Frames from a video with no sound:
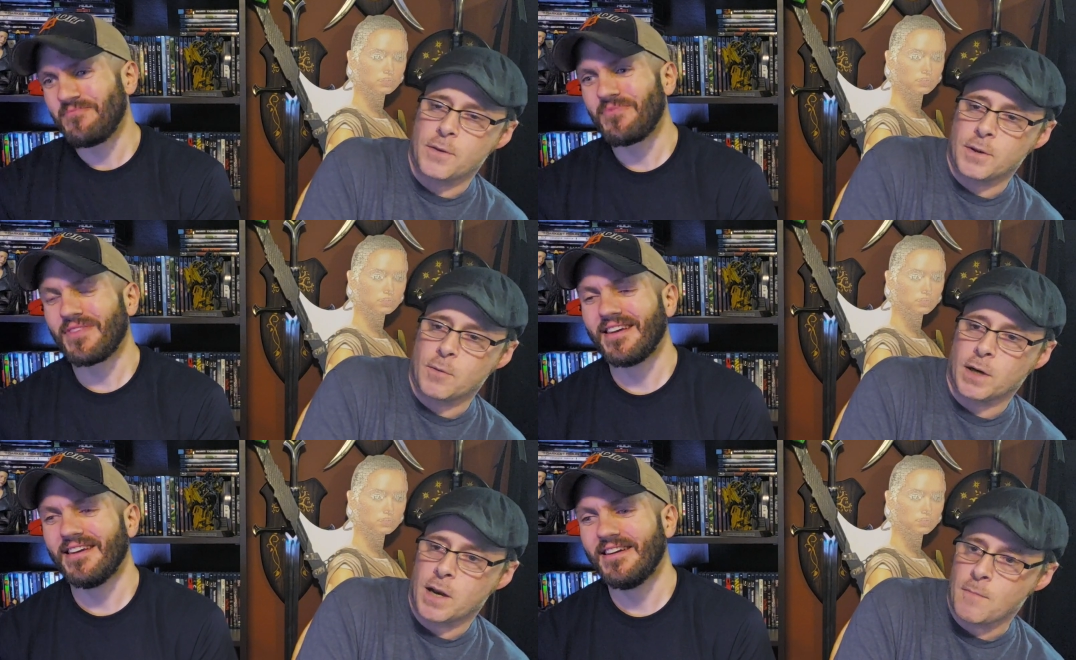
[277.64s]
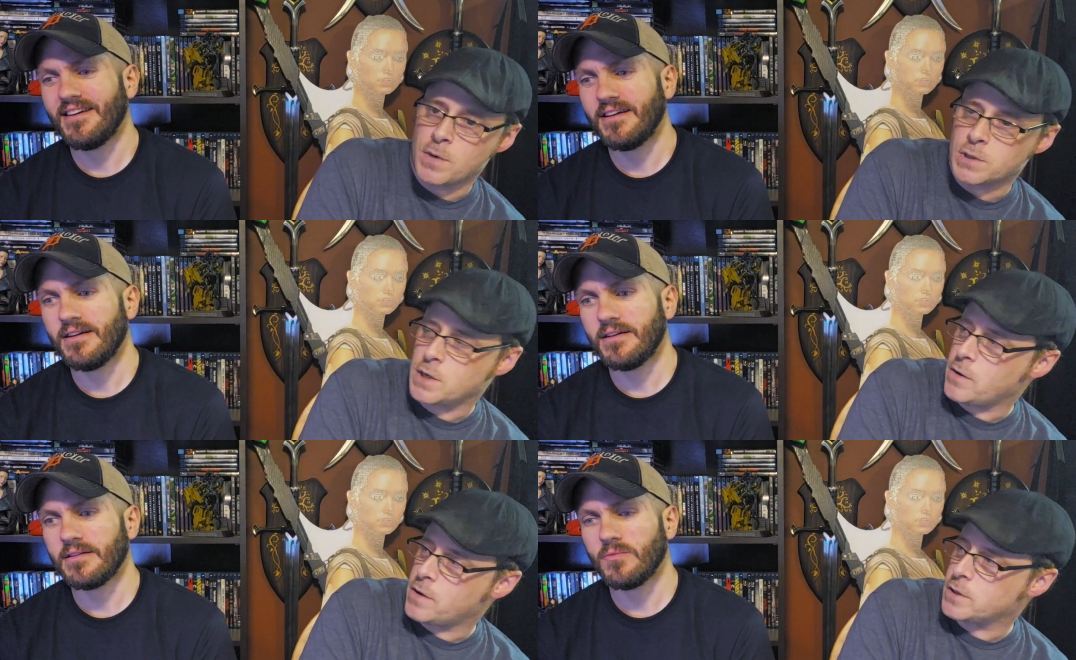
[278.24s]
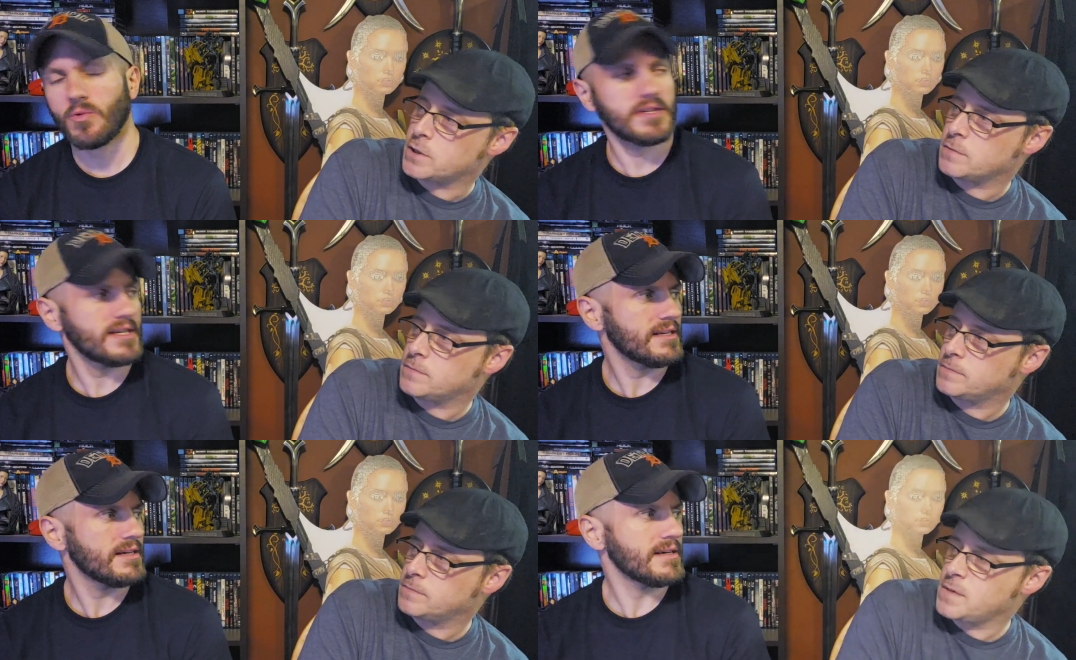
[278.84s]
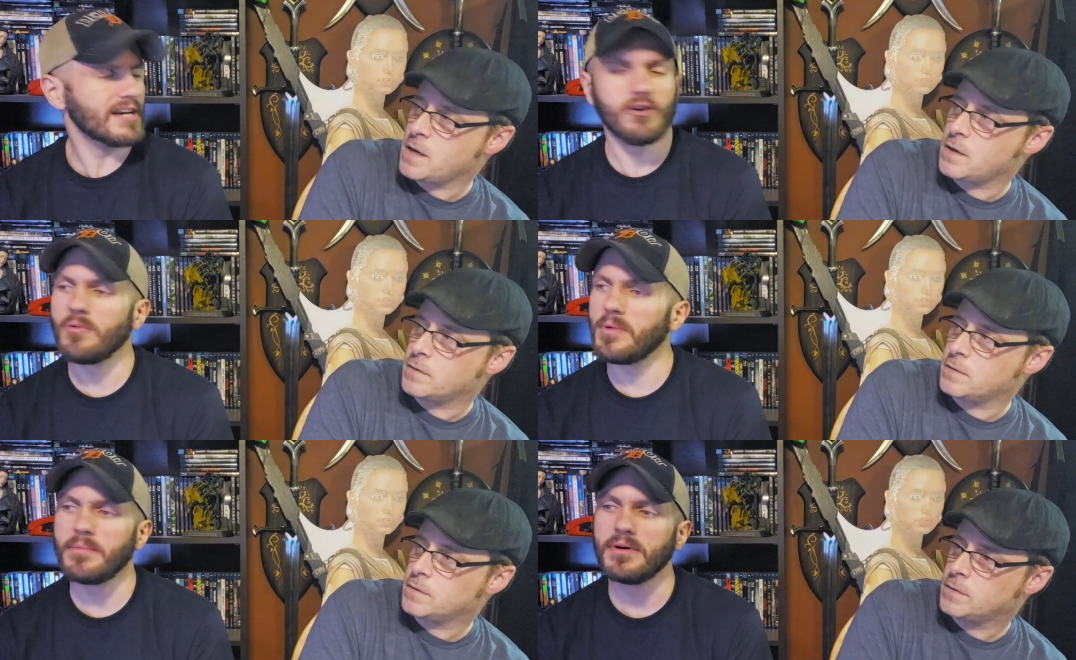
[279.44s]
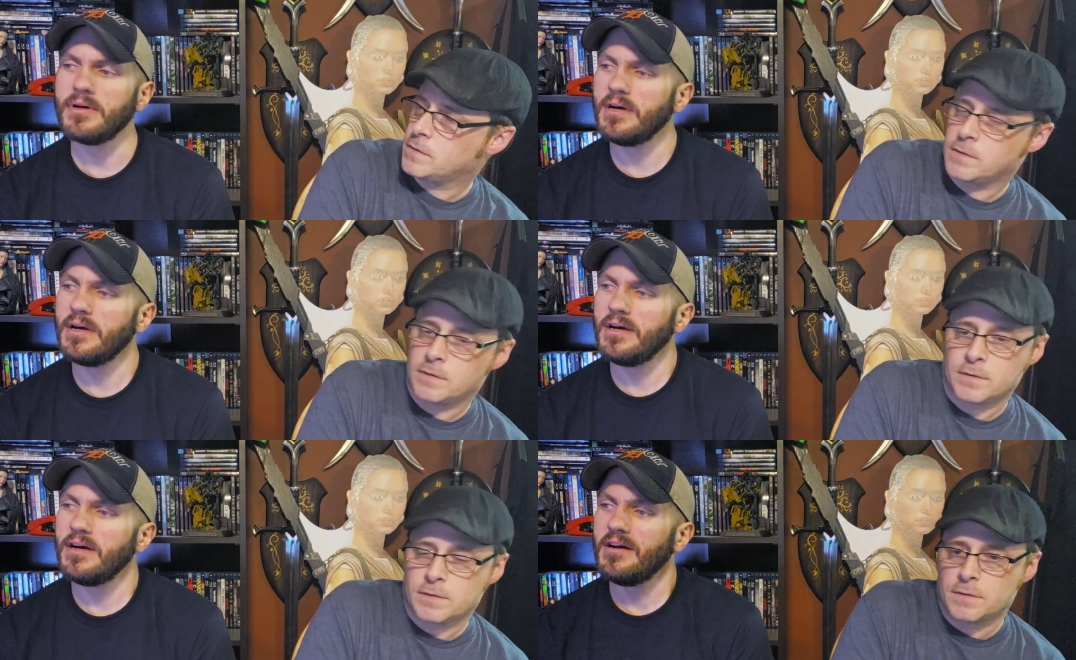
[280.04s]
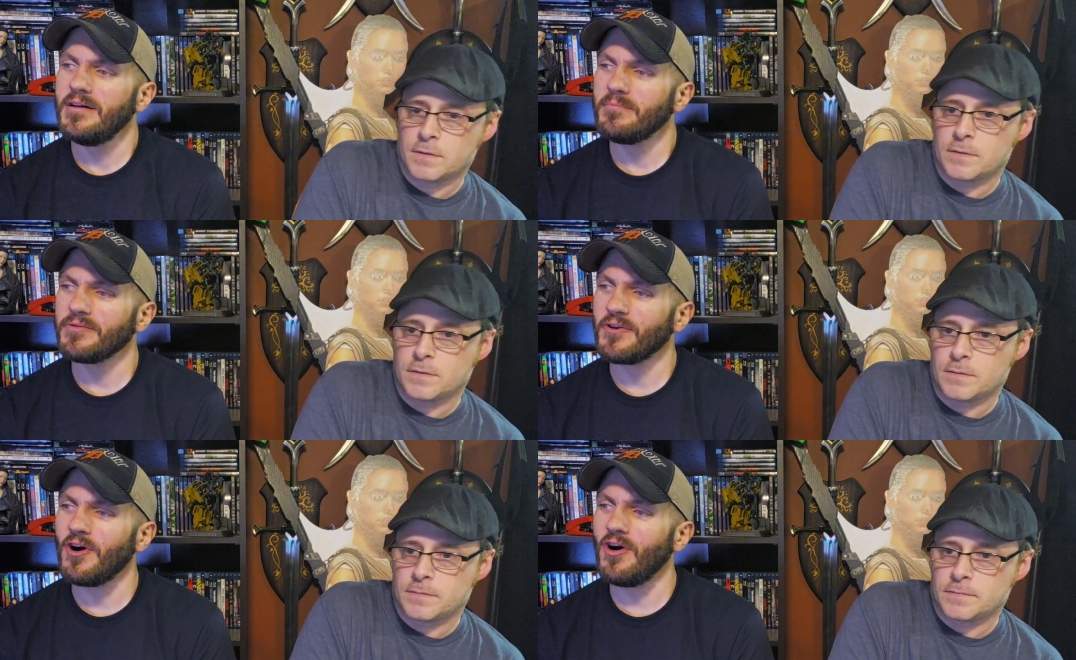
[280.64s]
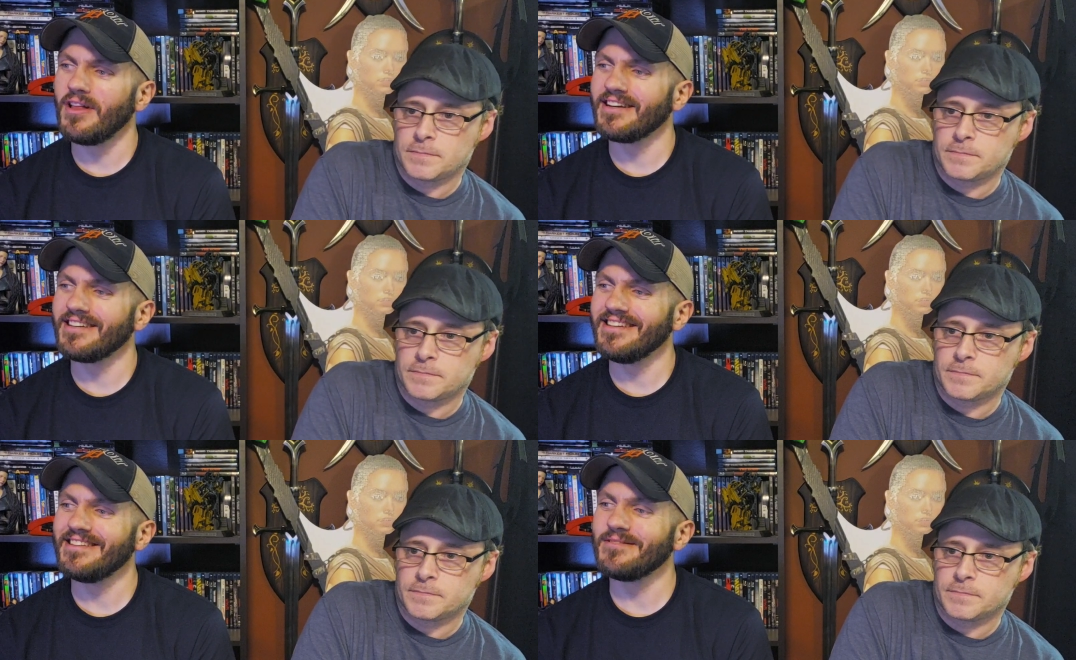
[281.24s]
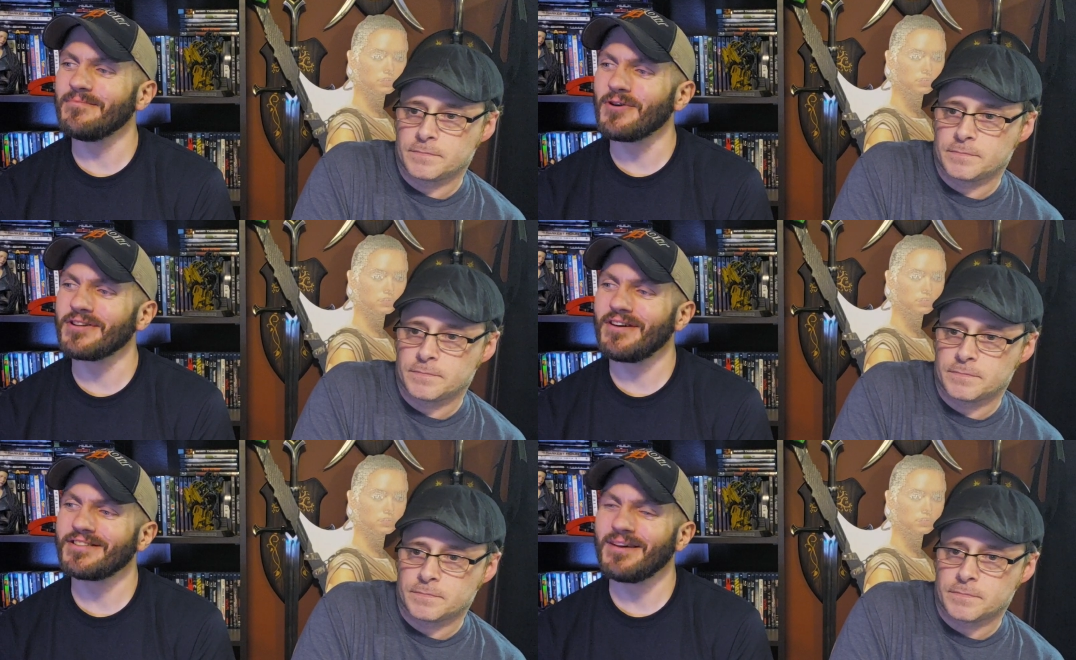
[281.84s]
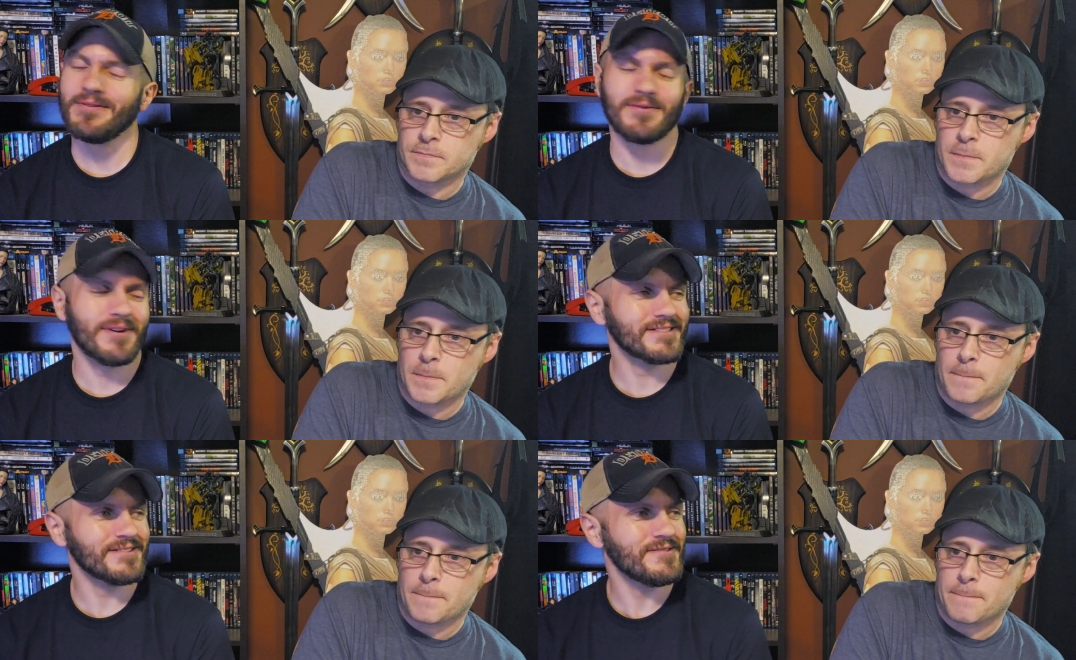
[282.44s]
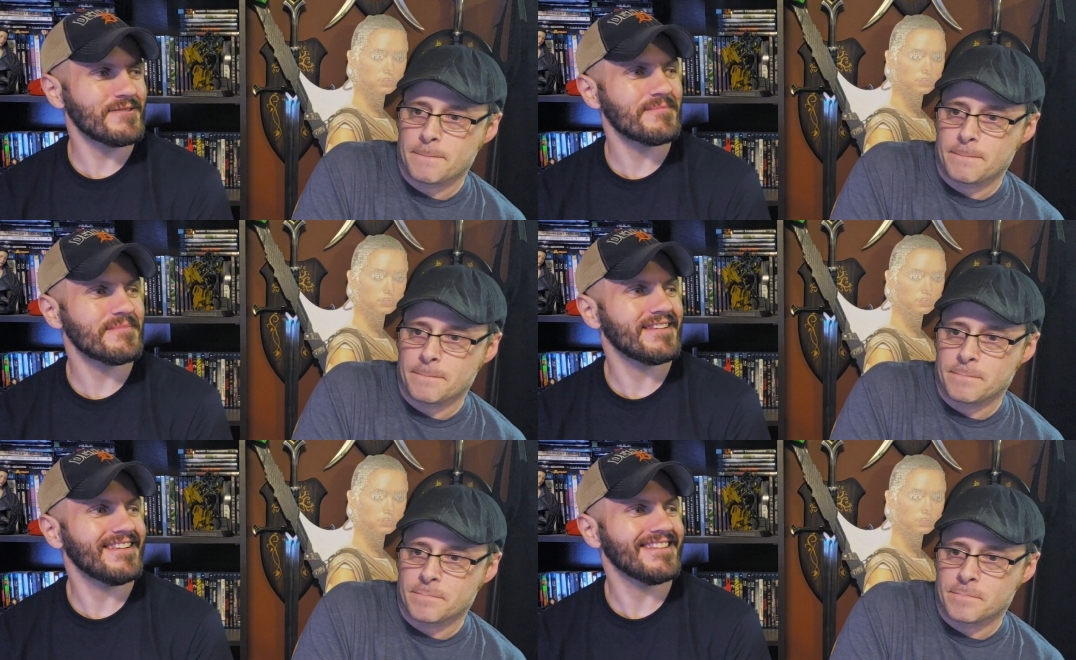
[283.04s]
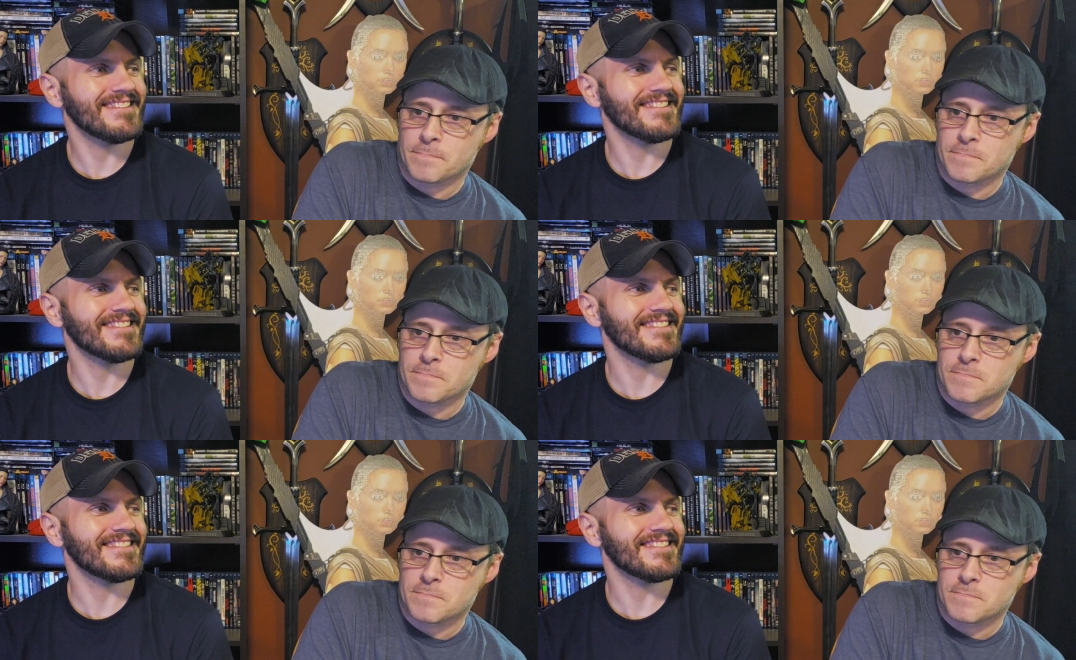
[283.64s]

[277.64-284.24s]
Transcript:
Speaker 1: they were kind of missionaryish. Were they?
Speaker 2: Yeah. I couldn't remember. But they're all like, and then the mercenaries come in to rescue them, and the uh,